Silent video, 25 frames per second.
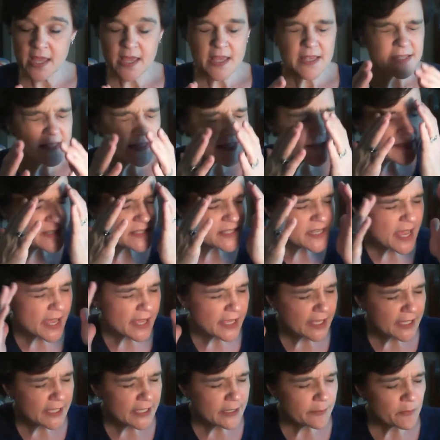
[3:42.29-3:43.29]

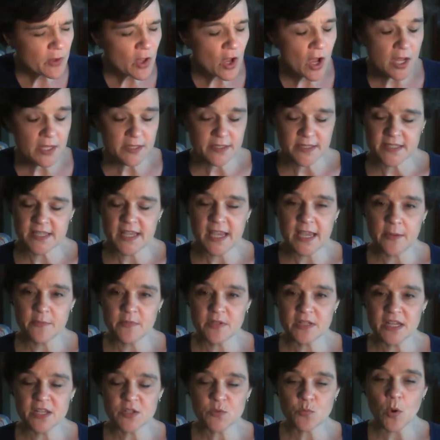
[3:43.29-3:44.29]
Same concept
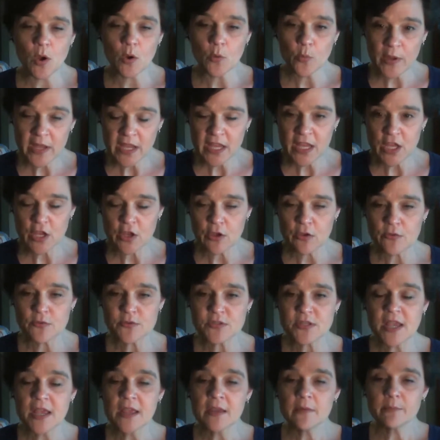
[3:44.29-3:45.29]
is what we use,
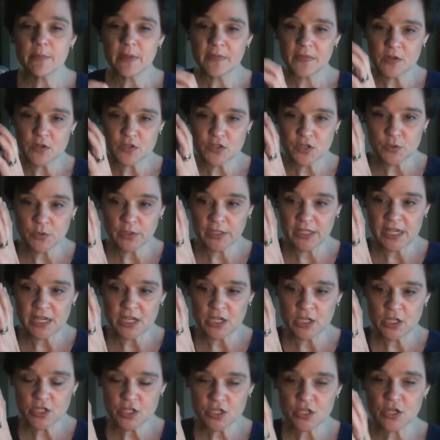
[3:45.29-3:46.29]
but there's only
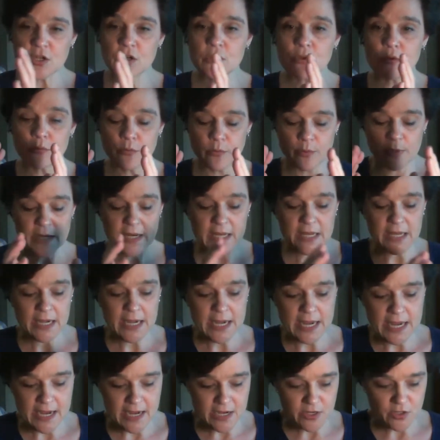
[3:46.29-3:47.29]
2 in
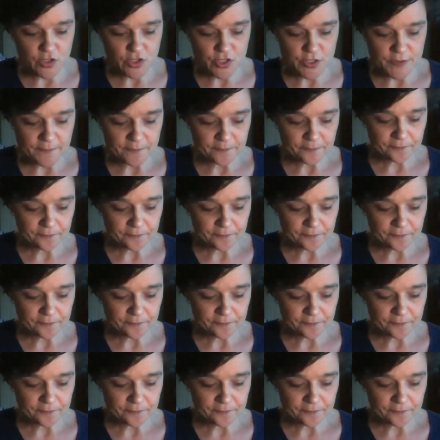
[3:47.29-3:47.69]
each.